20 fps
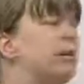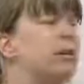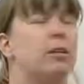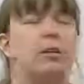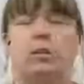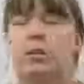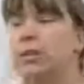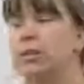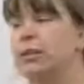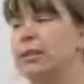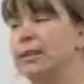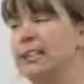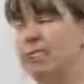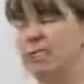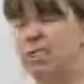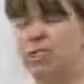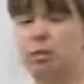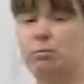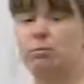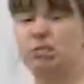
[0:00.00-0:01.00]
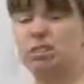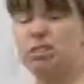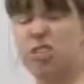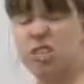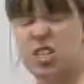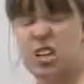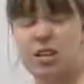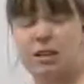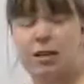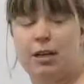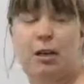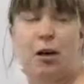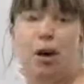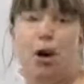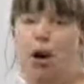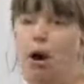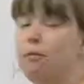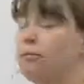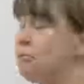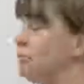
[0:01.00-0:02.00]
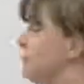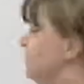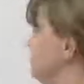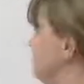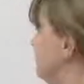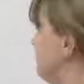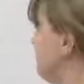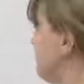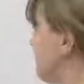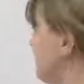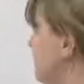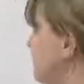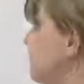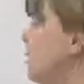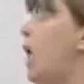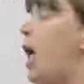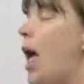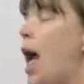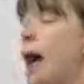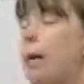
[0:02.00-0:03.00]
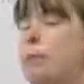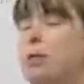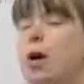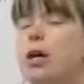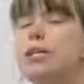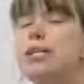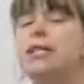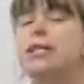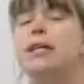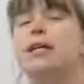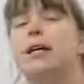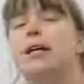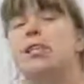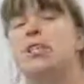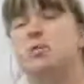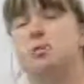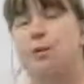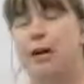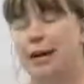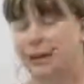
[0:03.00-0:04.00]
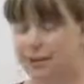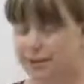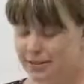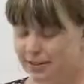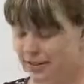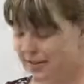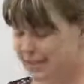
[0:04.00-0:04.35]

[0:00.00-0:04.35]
Oh, sorry. That was a gross sounding cough. I'm not sick, I swear.